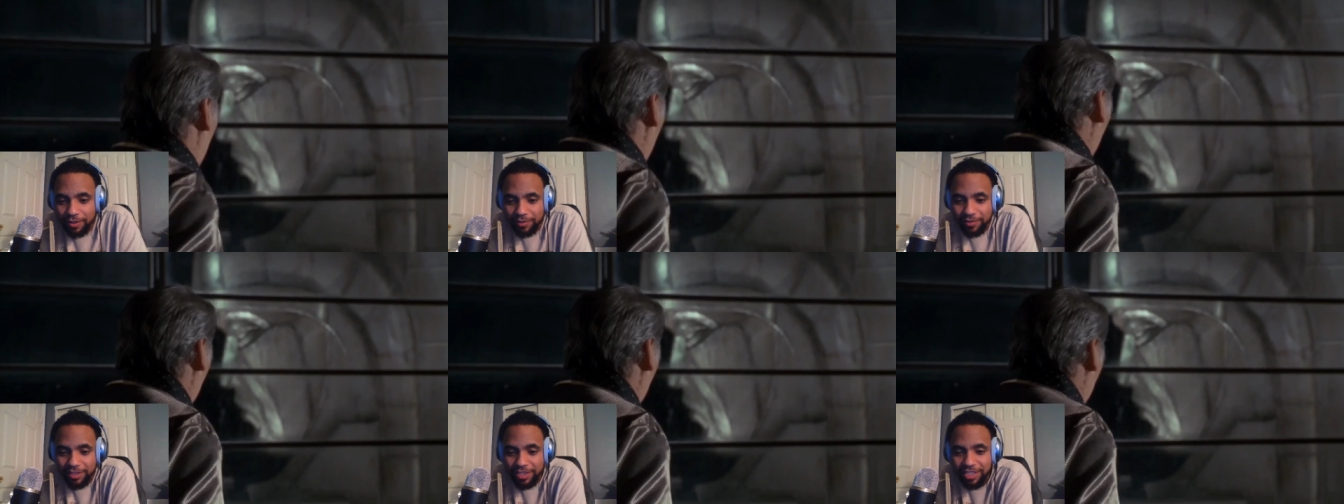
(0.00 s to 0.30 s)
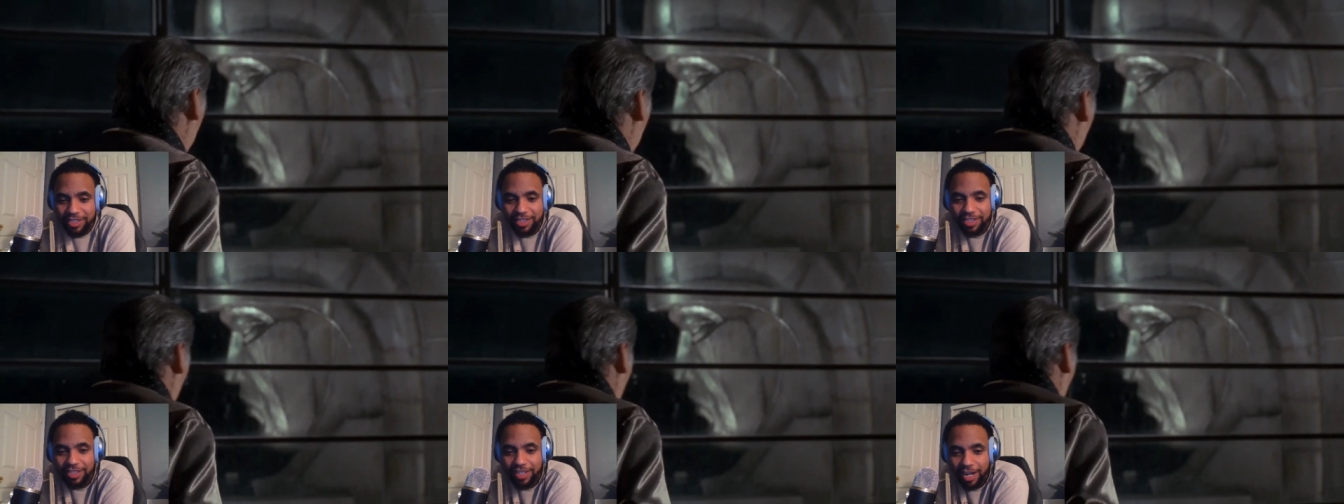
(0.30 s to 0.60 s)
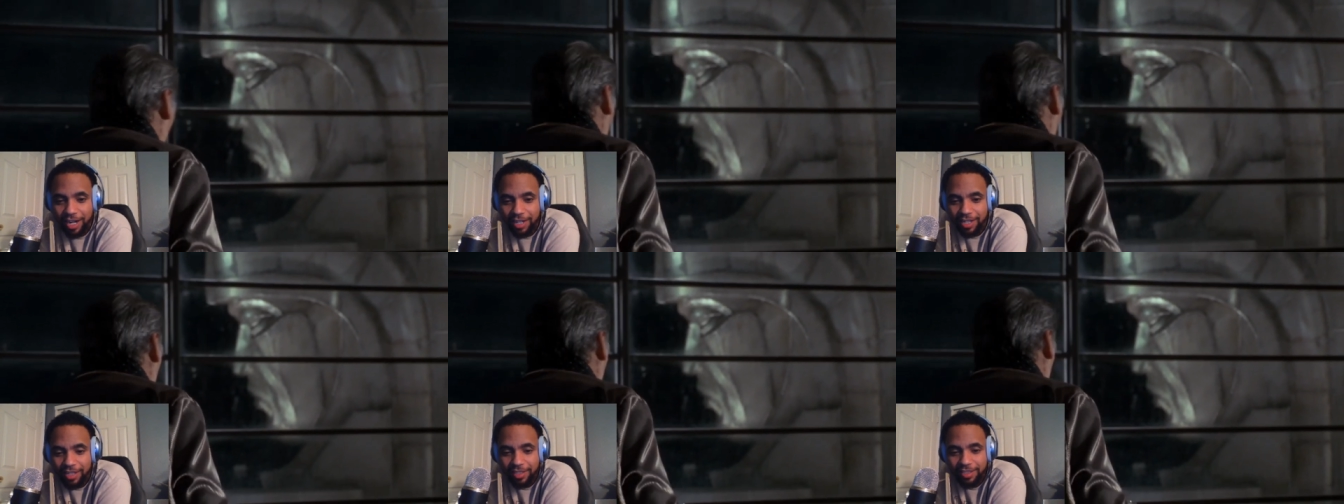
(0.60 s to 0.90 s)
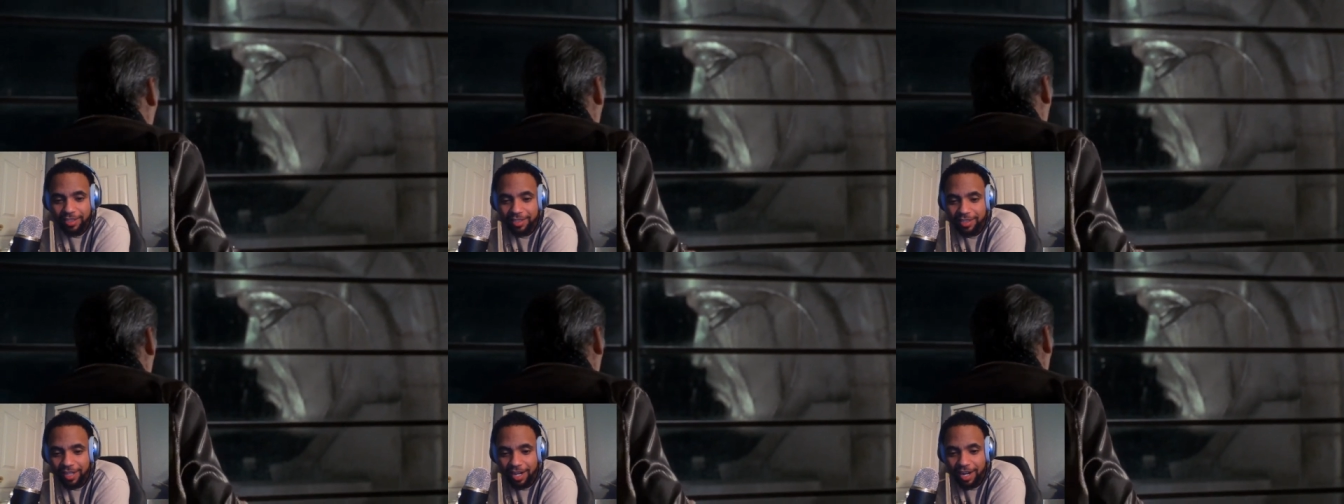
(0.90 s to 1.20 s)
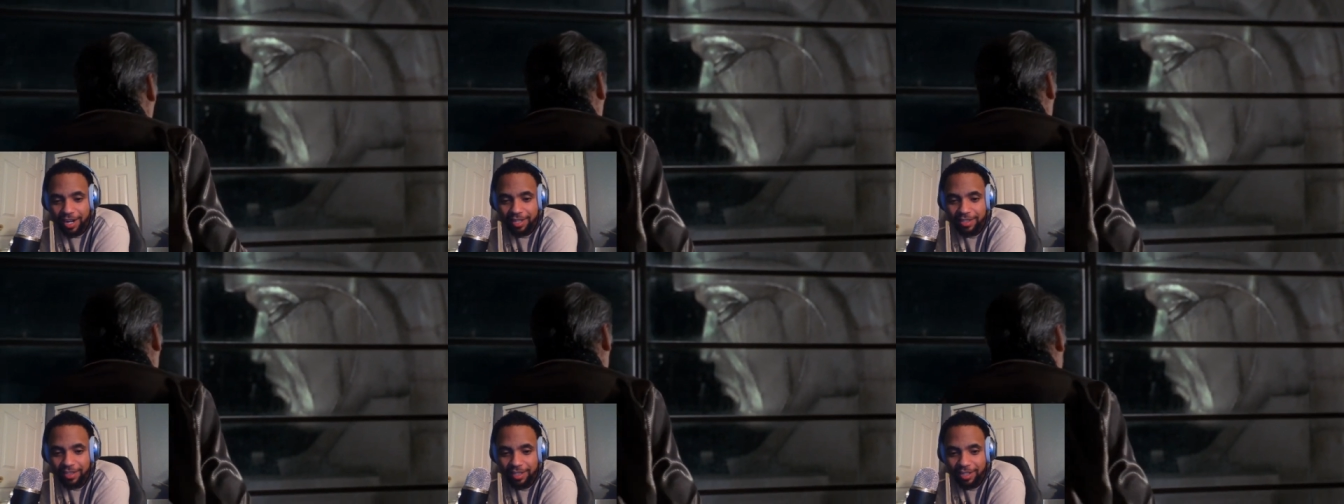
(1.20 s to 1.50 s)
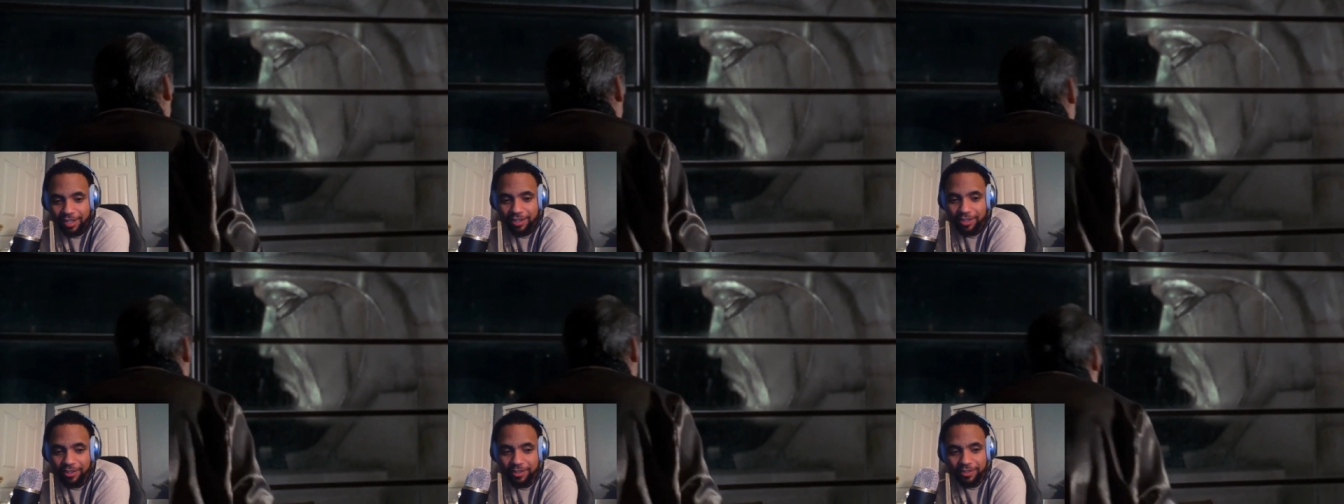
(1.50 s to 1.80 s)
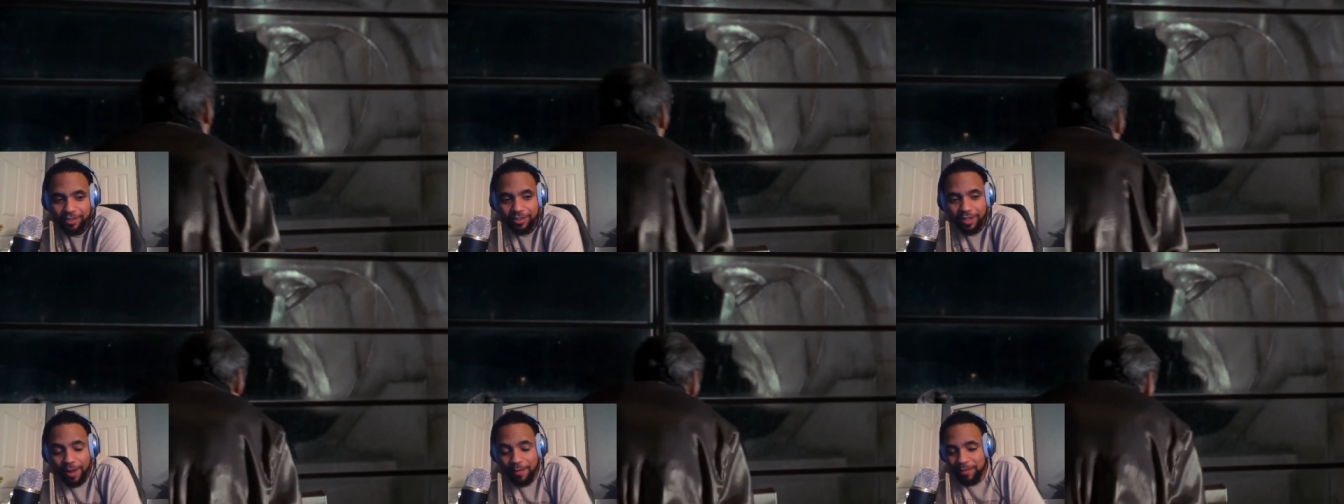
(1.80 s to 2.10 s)
He's shaking. He's scared as hell.
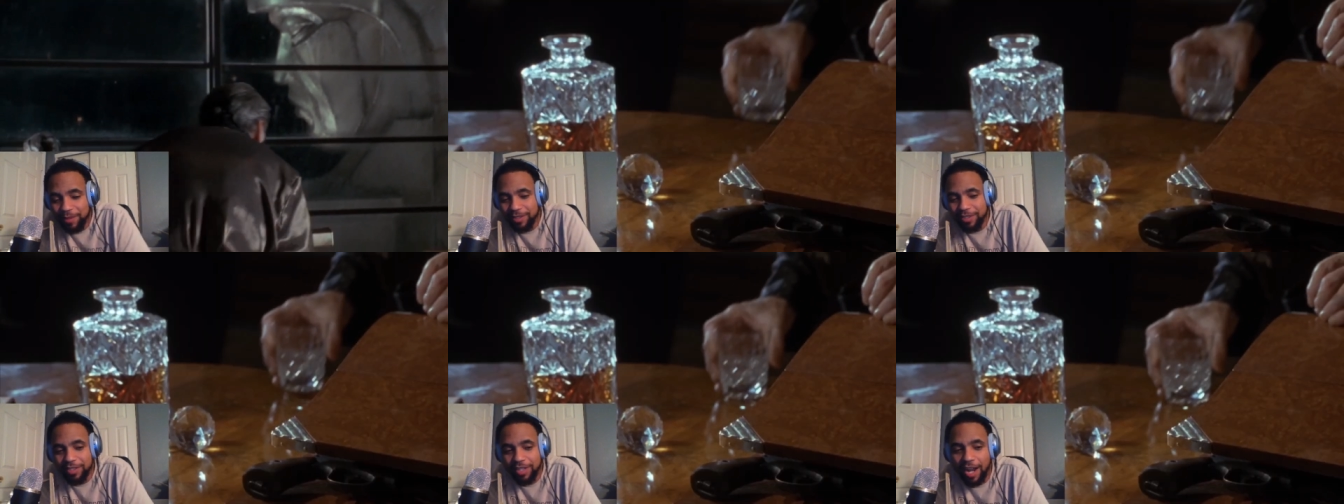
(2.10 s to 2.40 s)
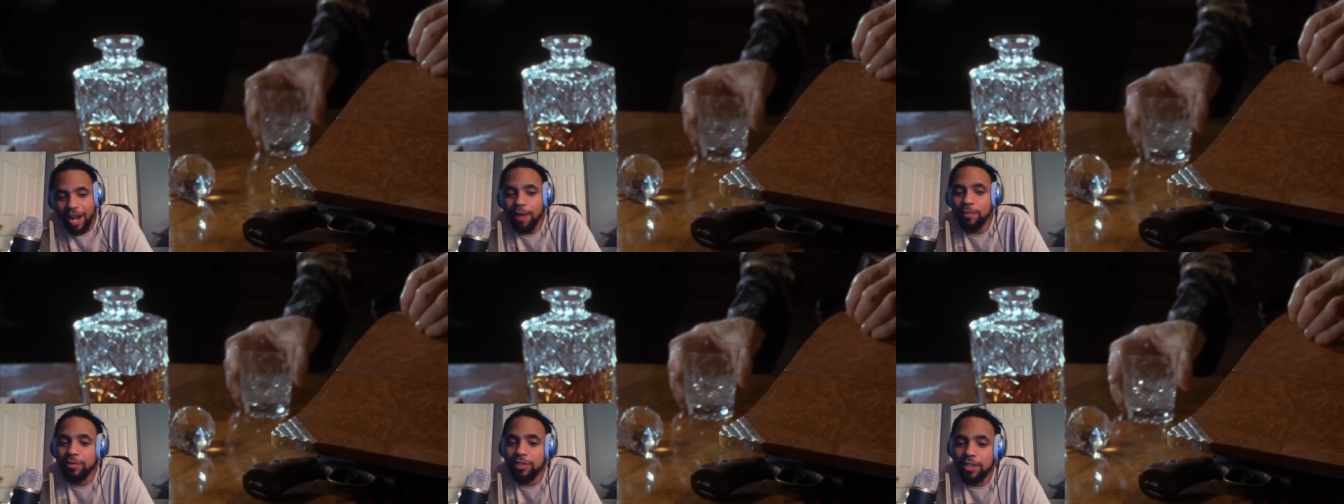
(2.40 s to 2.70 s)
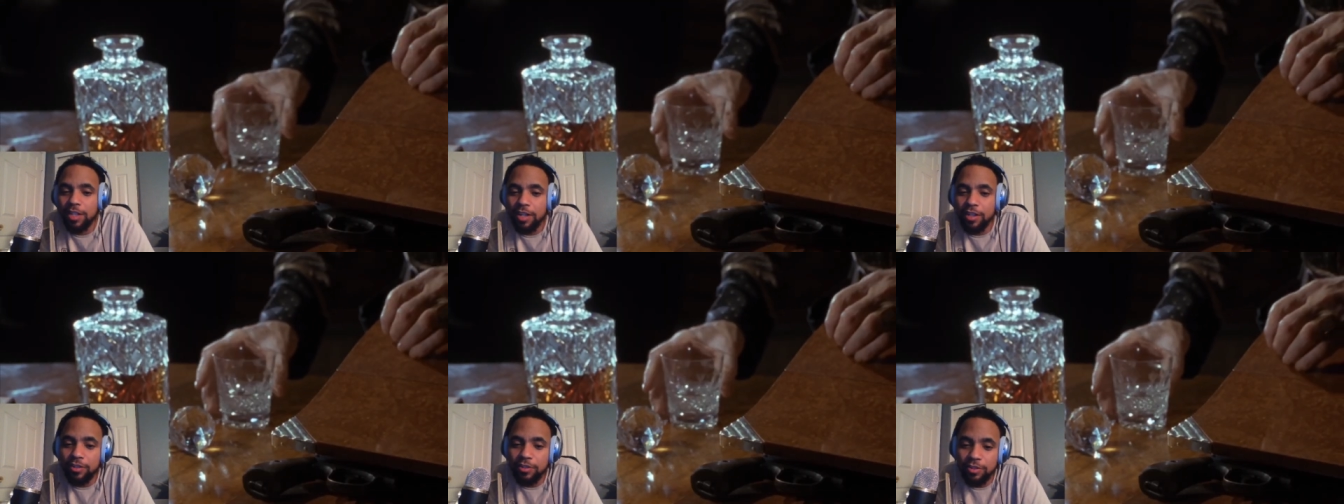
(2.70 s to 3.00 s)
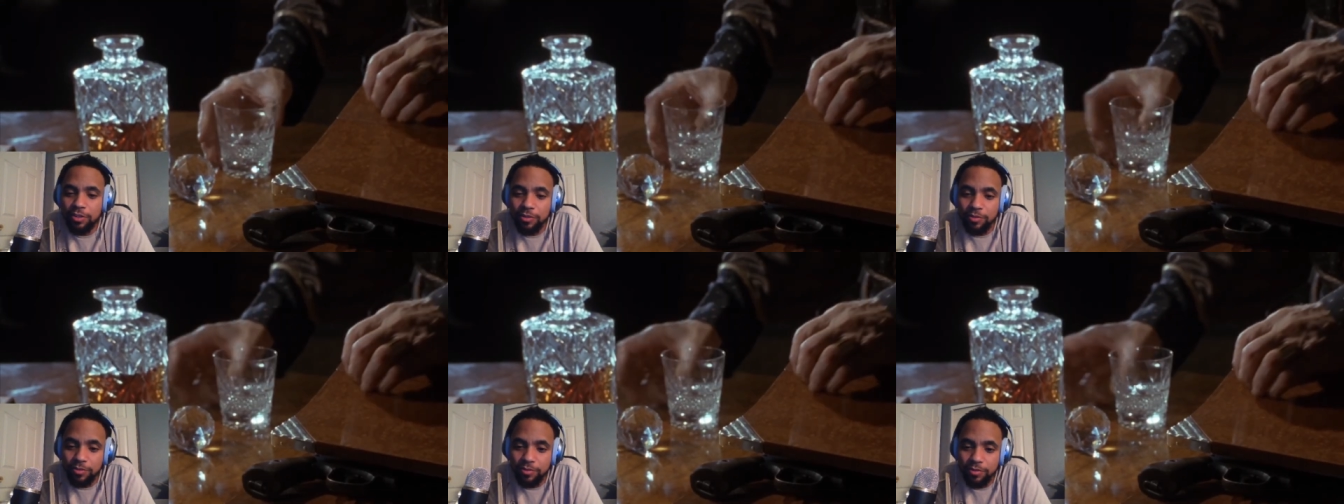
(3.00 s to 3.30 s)
I mean, shit, I'd be scared too.